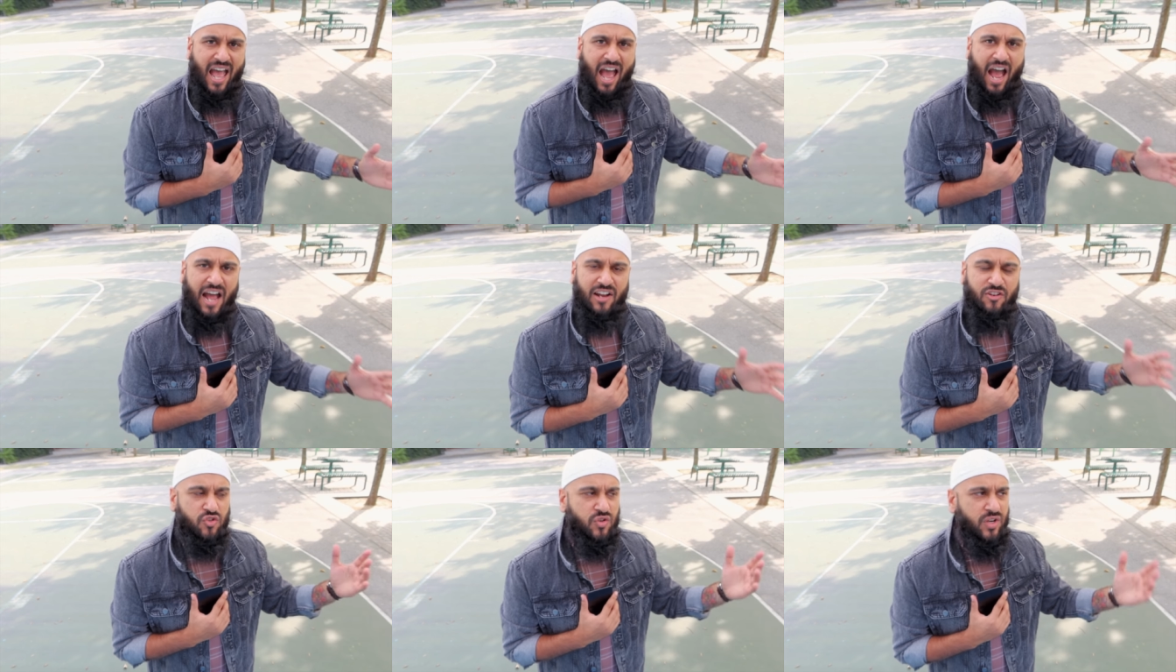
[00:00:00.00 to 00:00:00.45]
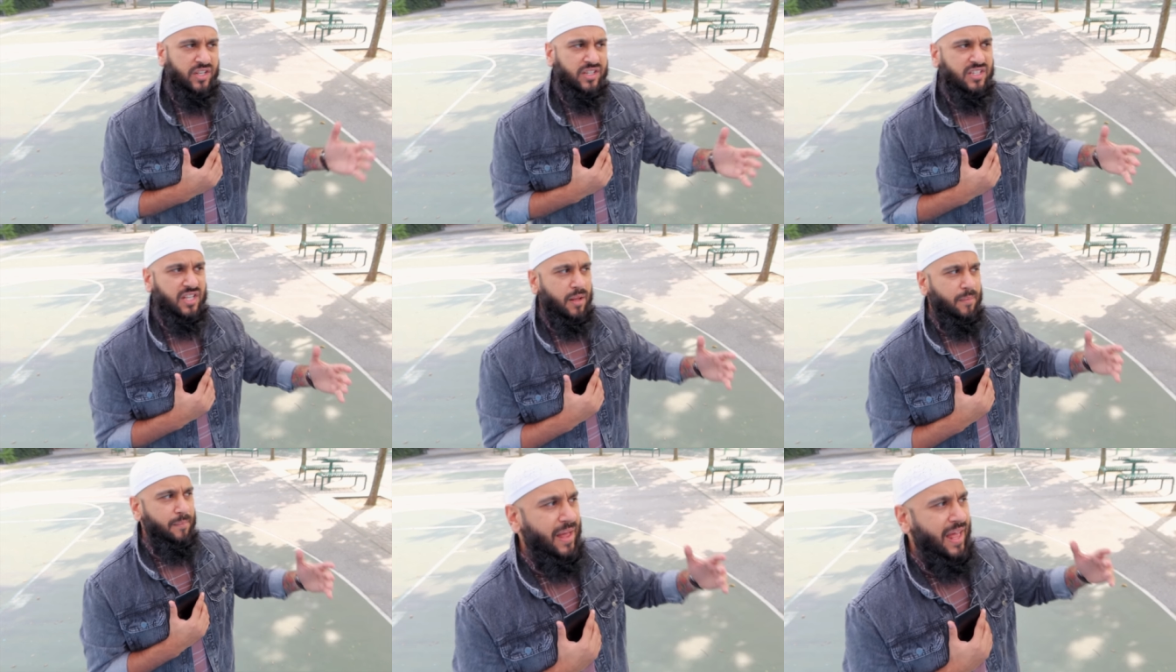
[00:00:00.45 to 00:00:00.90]
I treat
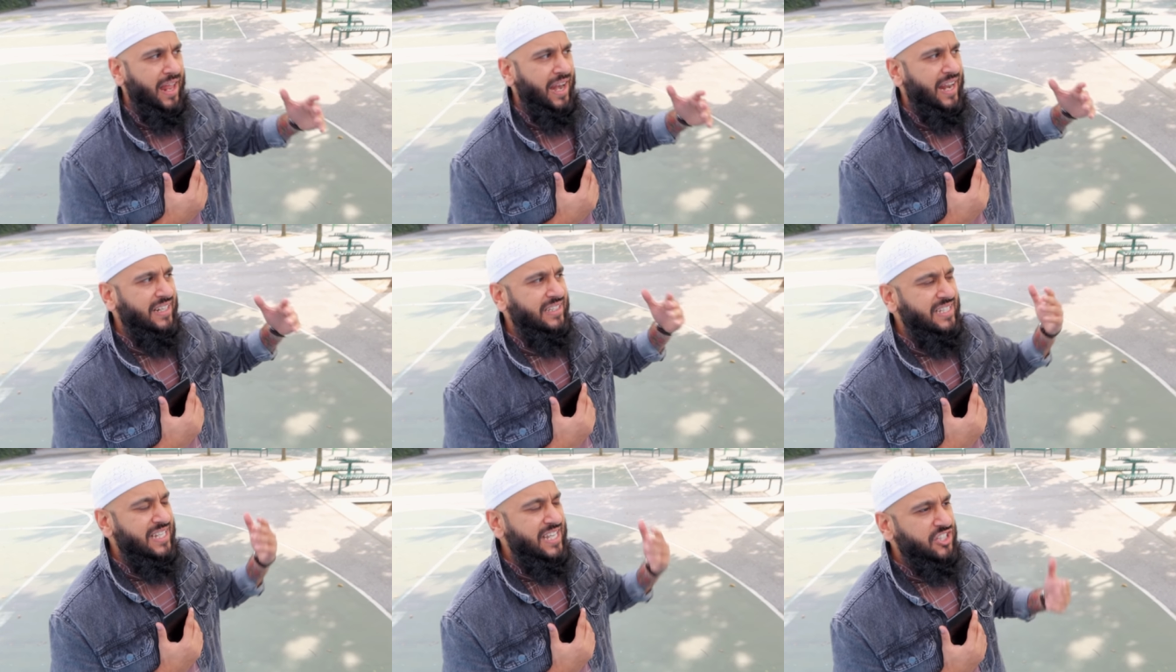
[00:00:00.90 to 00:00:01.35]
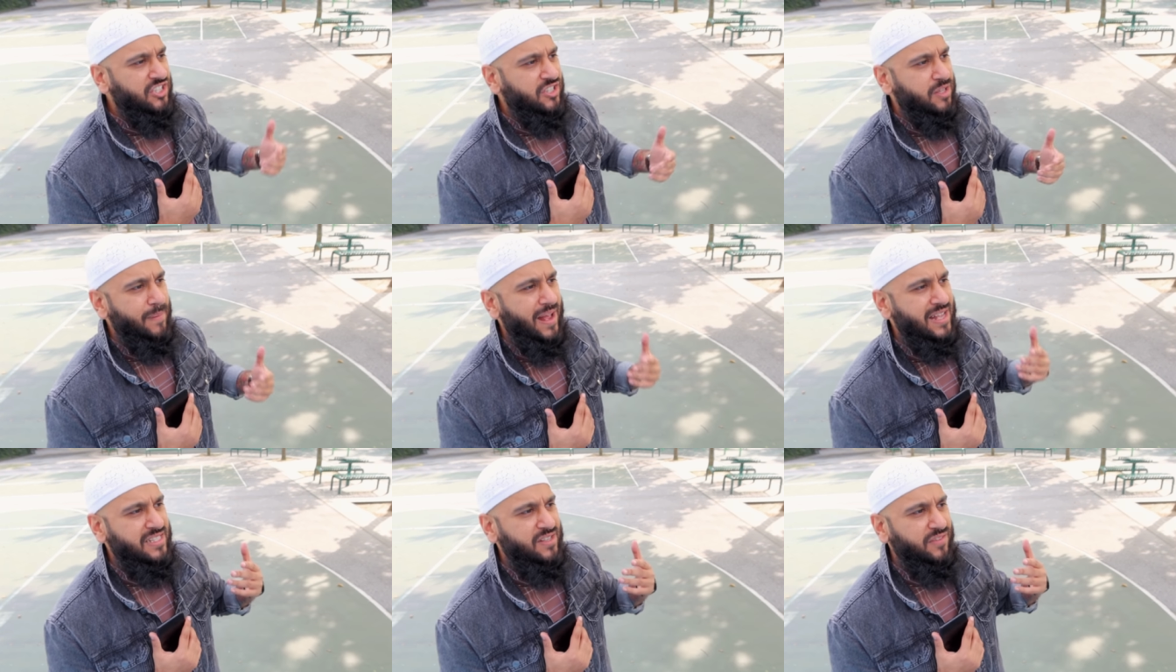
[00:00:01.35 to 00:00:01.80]
them and I teach
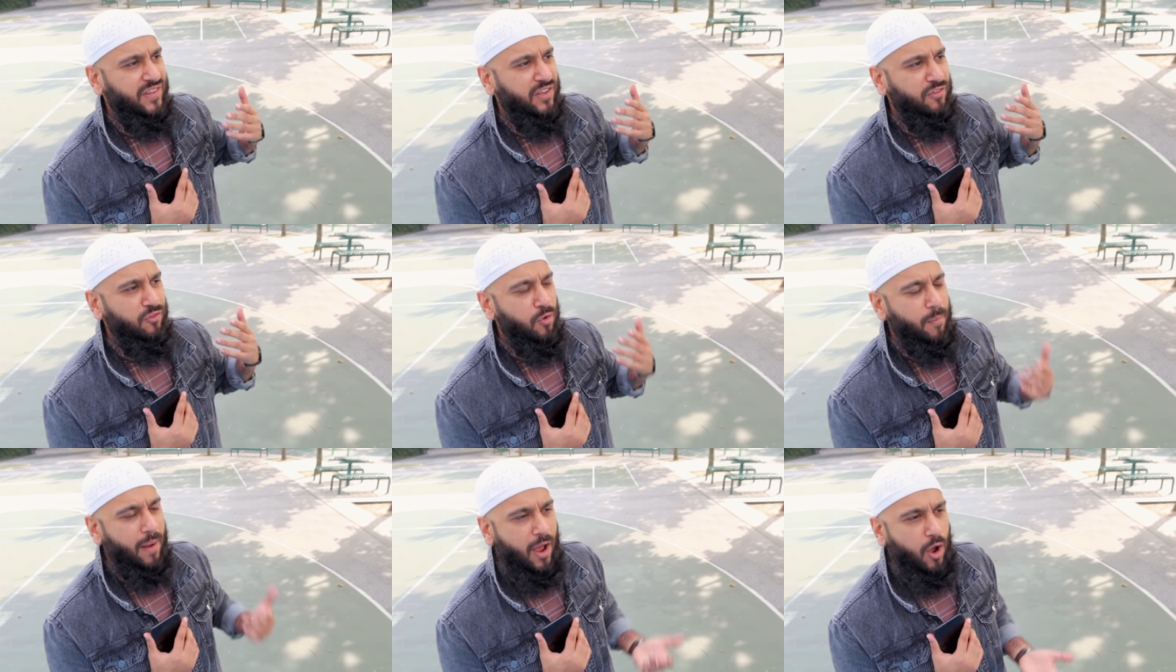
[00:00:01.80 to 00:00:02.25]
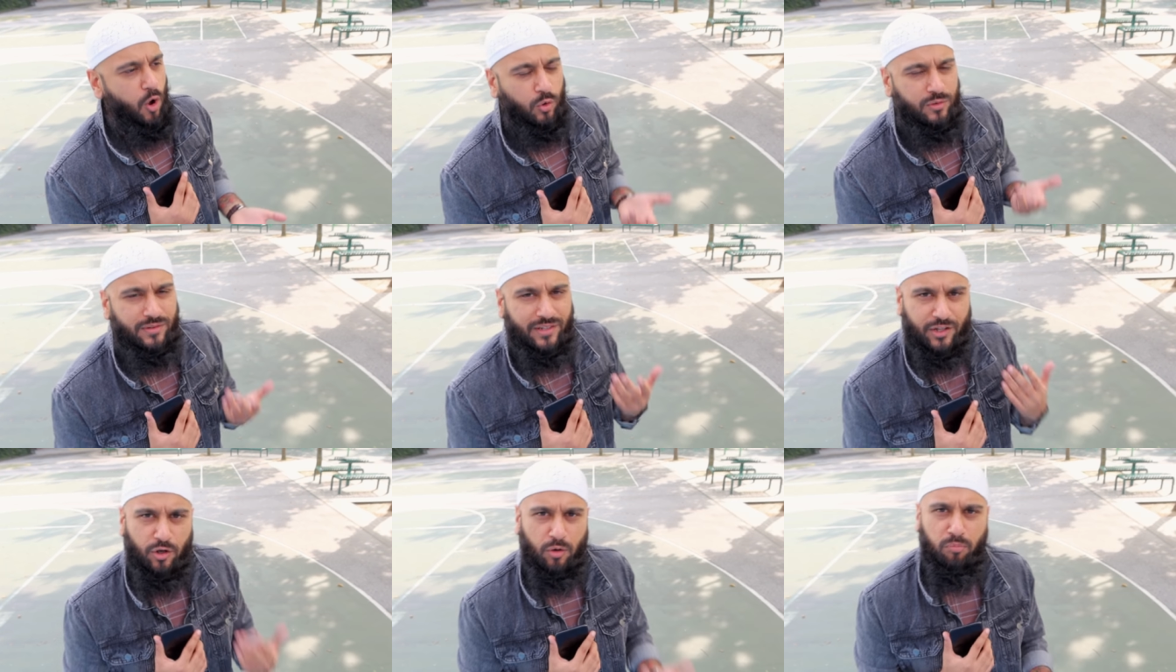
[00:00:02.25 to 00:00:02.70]
them as if they were my
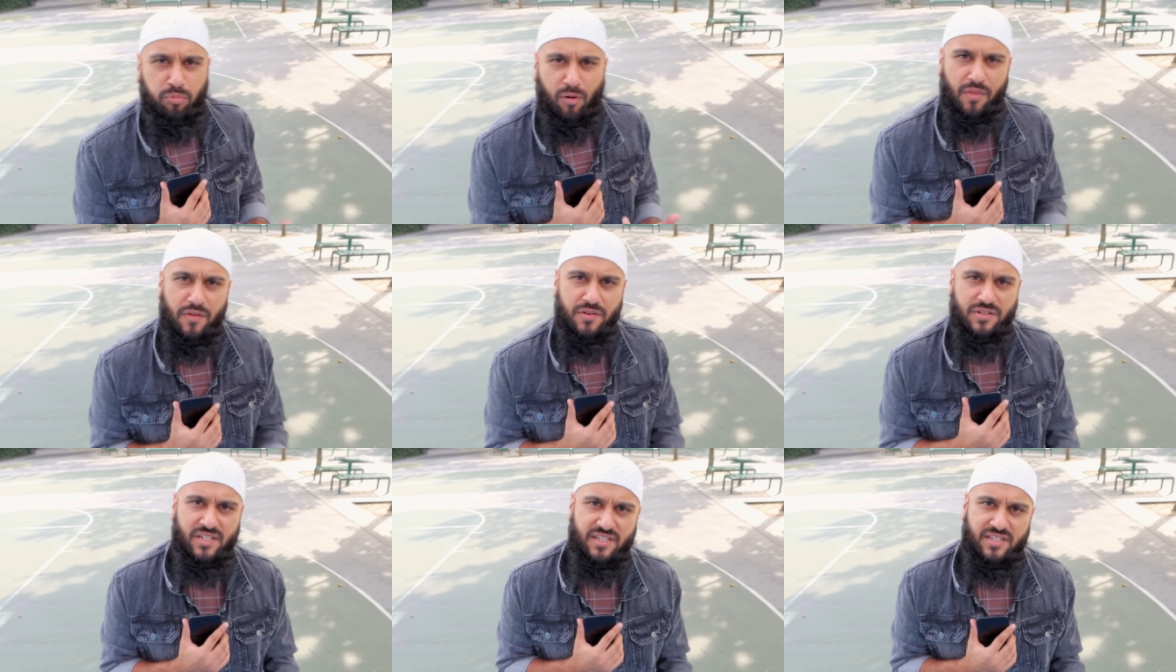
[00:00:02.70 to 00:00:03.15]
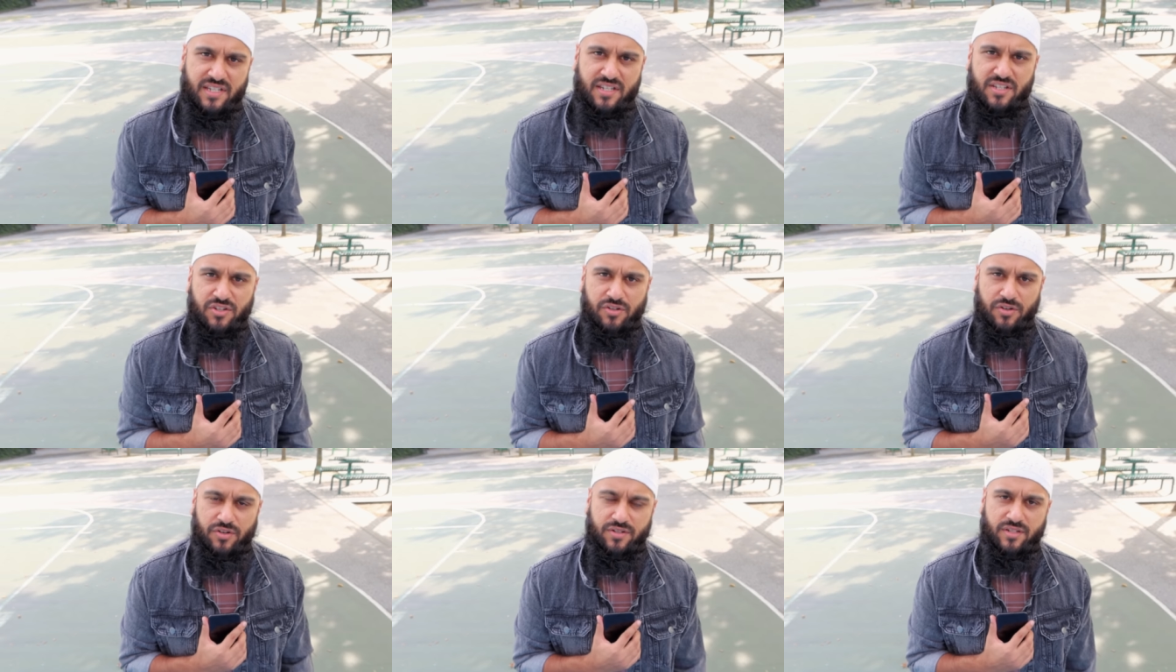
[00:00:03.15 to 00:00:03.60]
own little brothers and
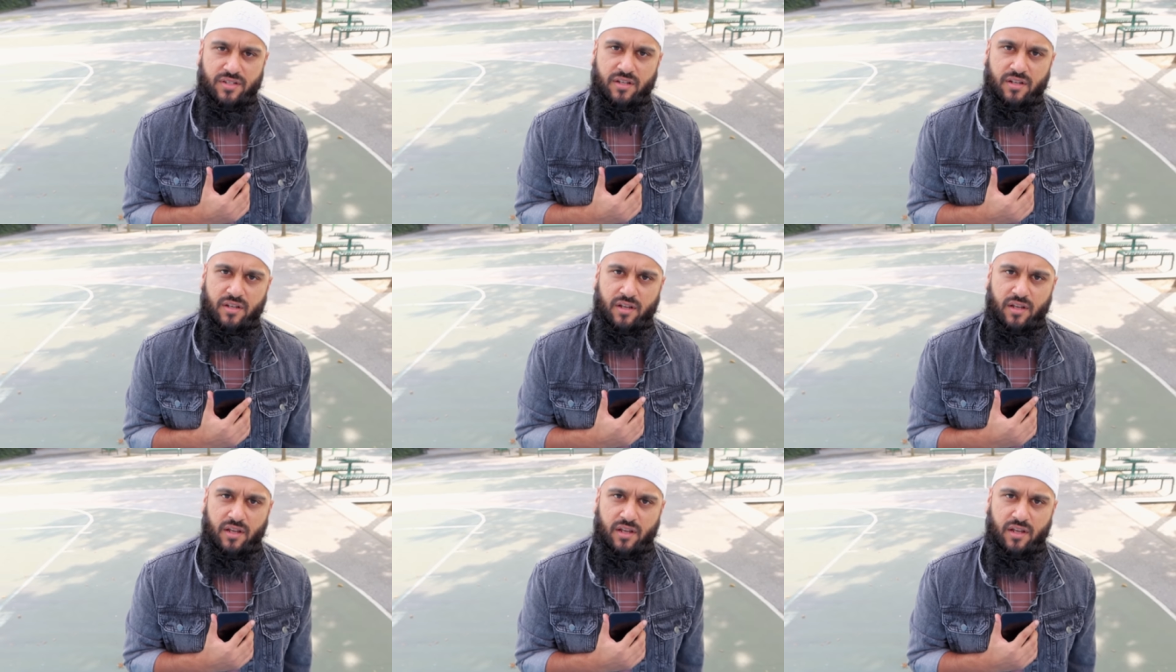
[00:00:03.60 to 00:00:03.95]
sisters.